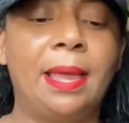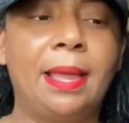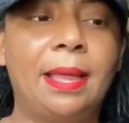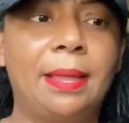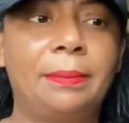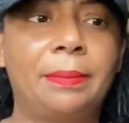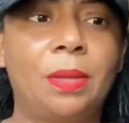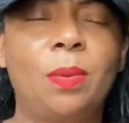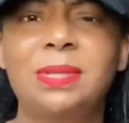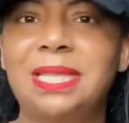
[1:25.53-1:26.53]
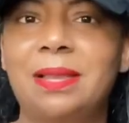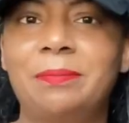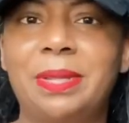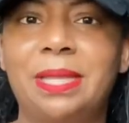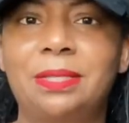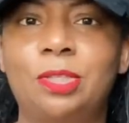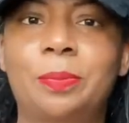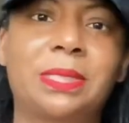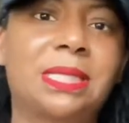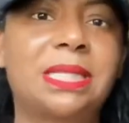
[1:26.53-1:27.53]
Um, I won't say I've been
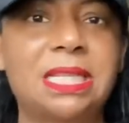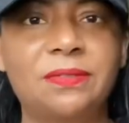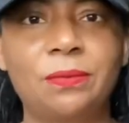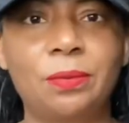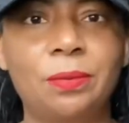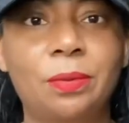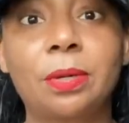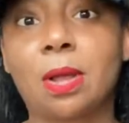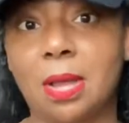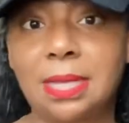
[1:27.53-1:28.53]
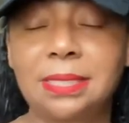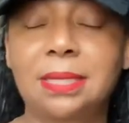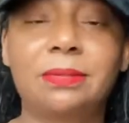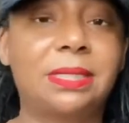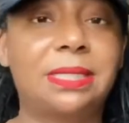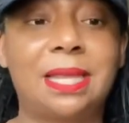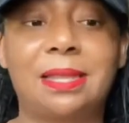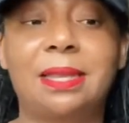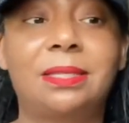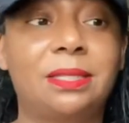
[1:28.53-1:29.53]
super successful or not. I'll just say
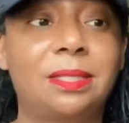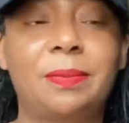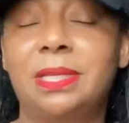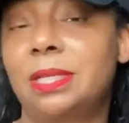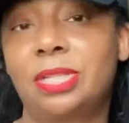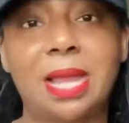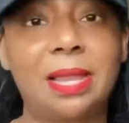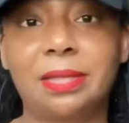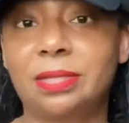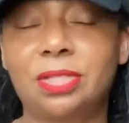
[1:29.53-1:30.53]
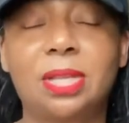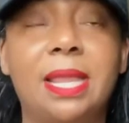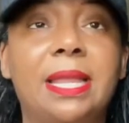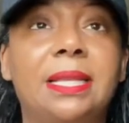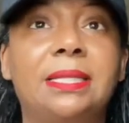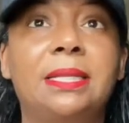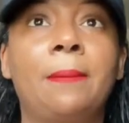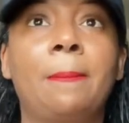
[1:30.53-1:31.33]
that it's just been a challenge. And